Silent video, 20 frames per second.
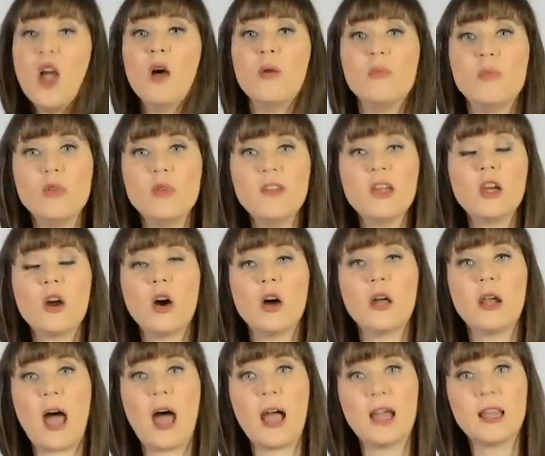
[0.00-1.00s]
Moving
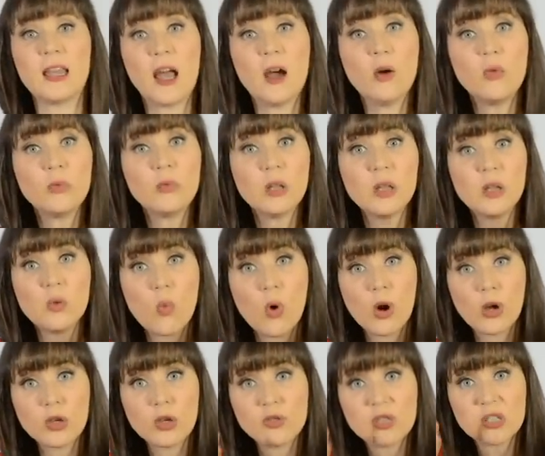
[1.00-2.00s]
on, I now really
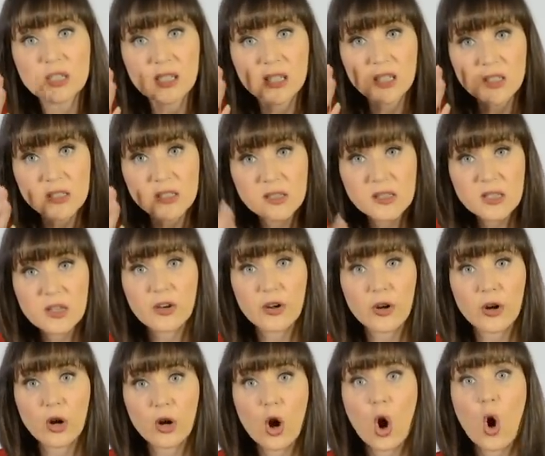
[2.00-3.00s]
want you to
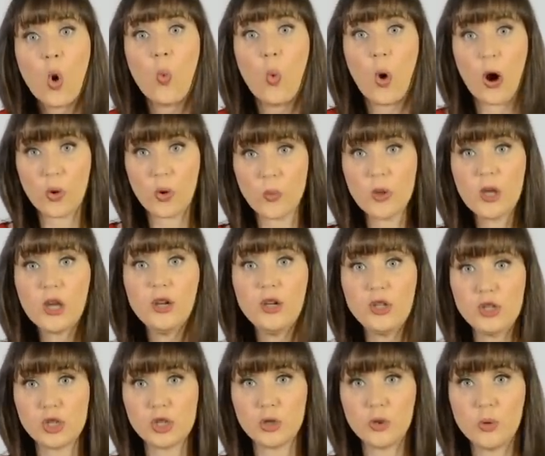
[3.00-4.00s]
consider what are we going to
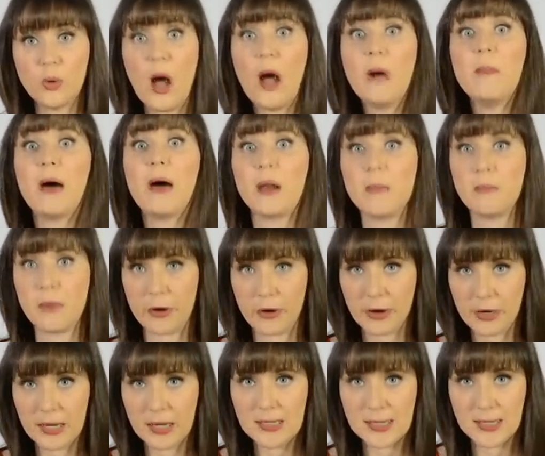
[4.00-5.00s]
do about
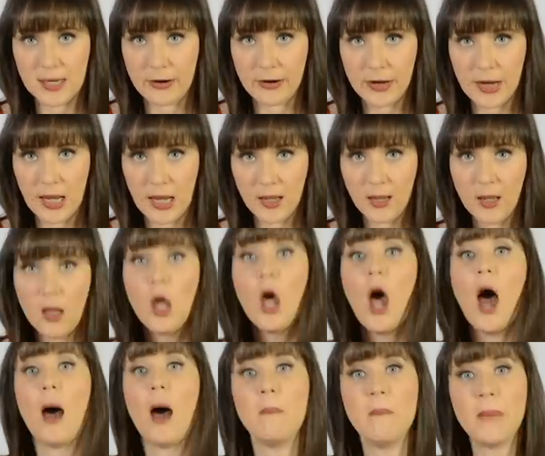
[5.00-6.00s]
American dairy?
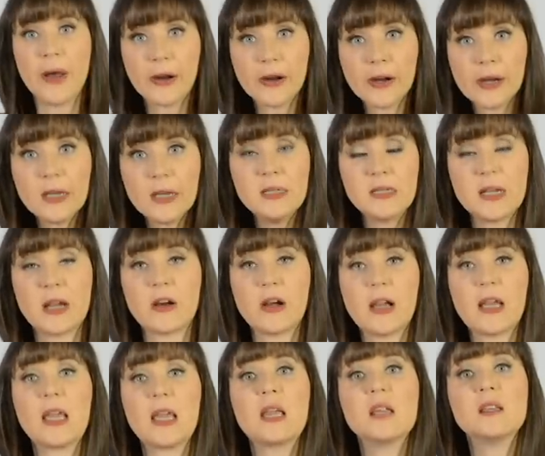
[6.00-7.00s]
American
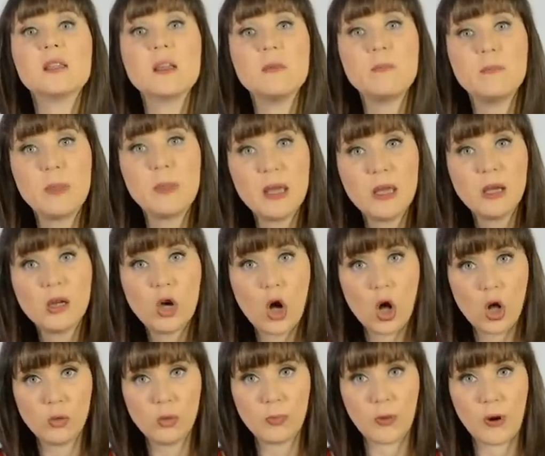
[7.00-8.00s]
dairy is a big
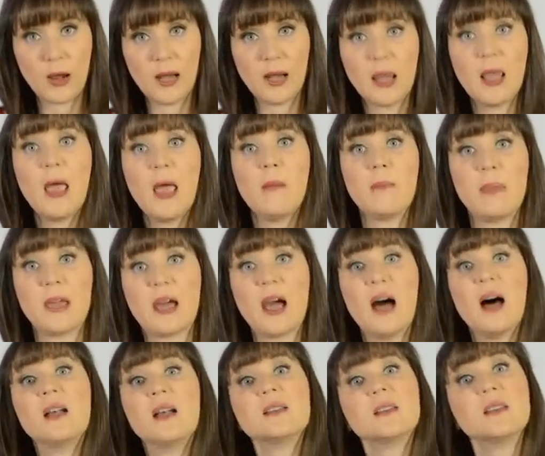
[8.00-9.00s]
culprit
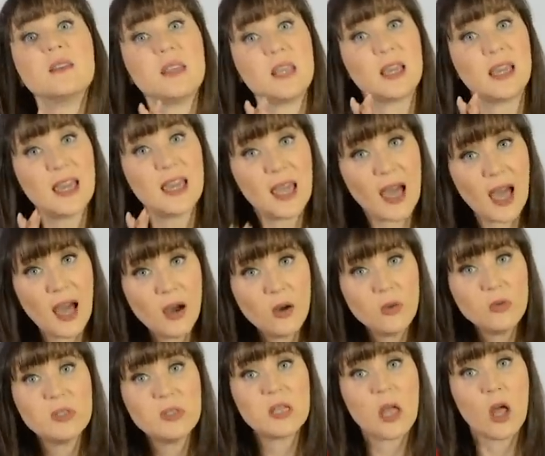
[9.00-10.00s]
because the
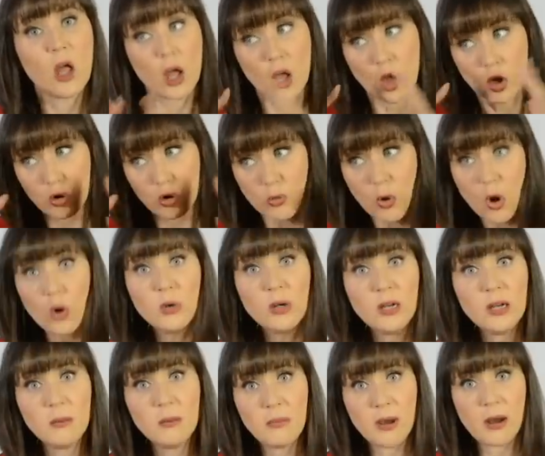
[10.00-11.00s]
cows grown
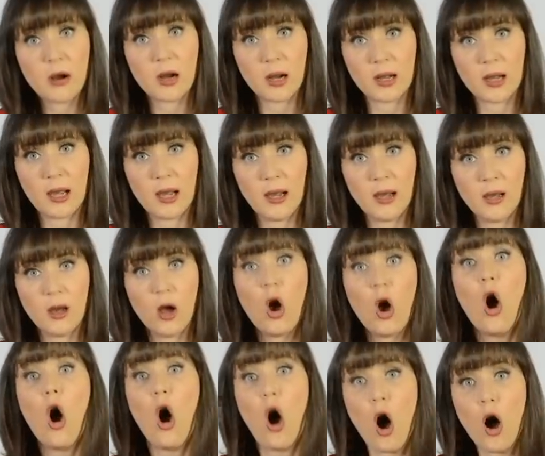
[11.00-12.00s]
in America
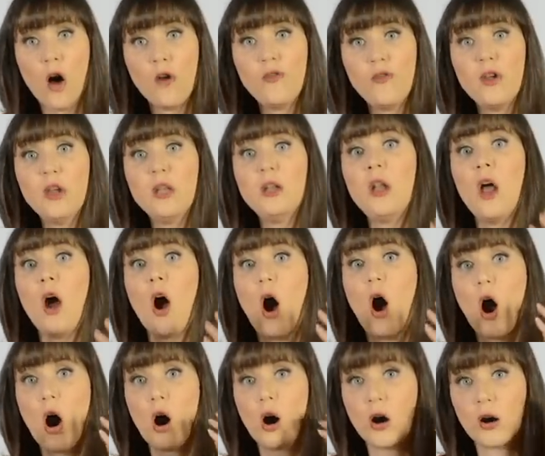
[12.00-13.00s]
often
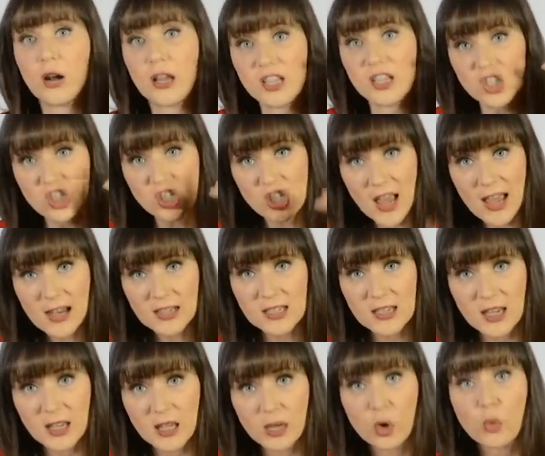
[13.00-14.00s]
are
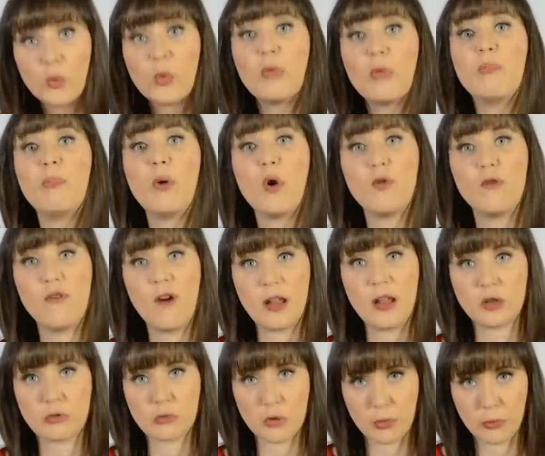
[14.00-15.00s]
injected with
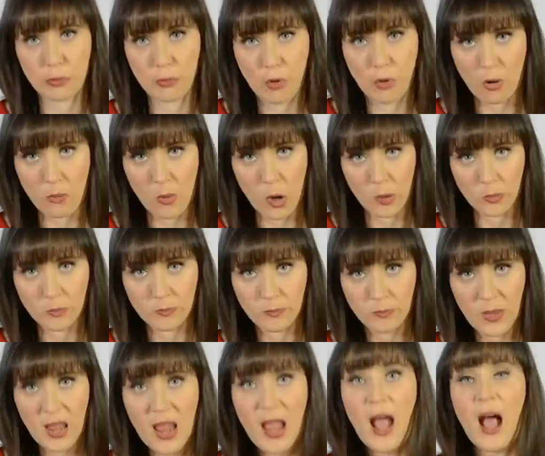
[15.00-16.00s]
bovine growth hormone.
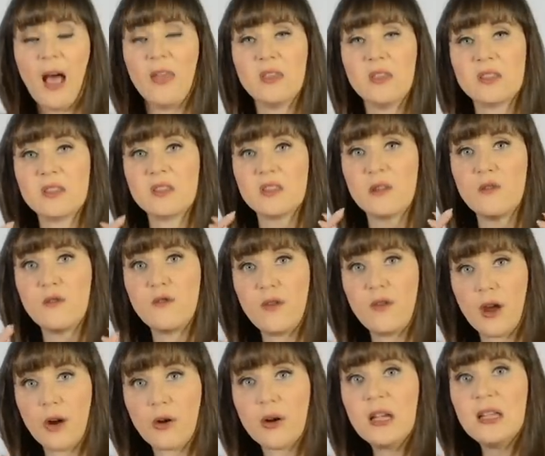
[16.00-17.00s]
And this is a
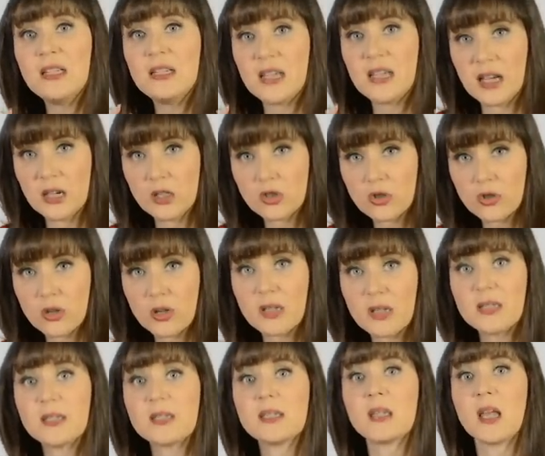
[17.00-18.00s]
very
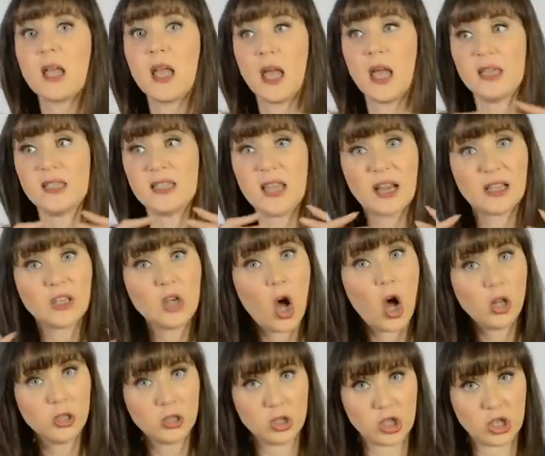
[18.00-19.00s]
dangerous
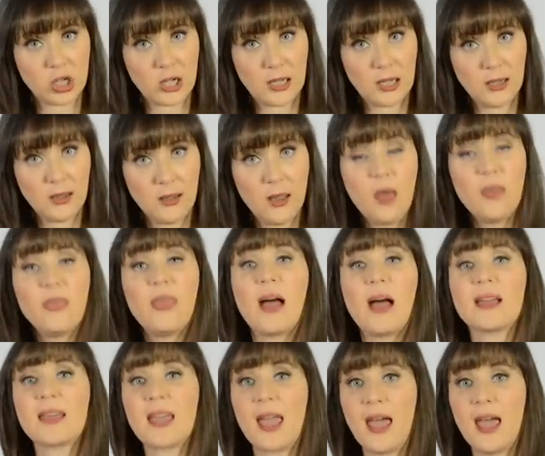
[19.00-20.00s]
technology
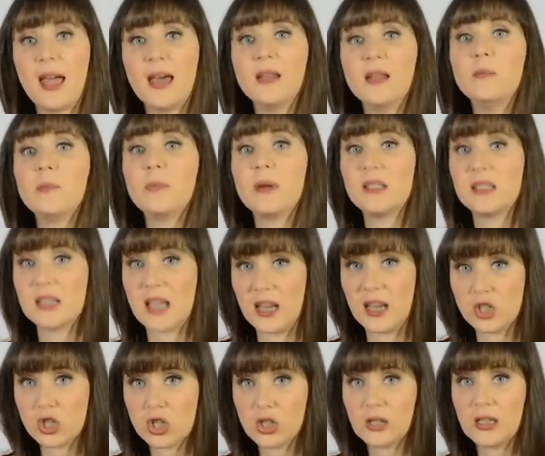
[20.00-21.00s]
that can
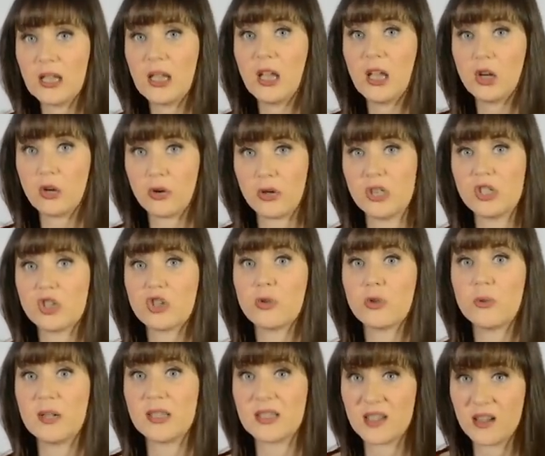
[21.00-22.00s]
potentially increase your
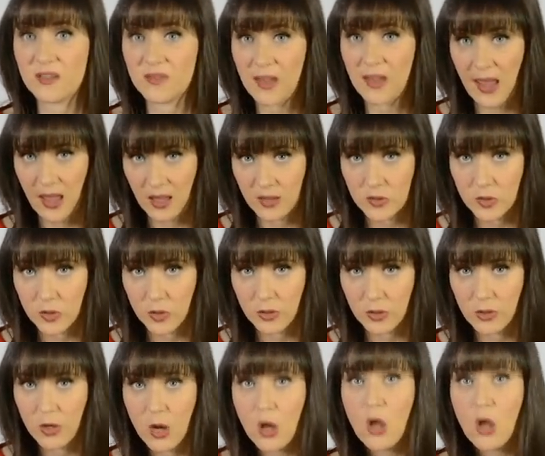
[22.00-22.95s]
risk of cancer.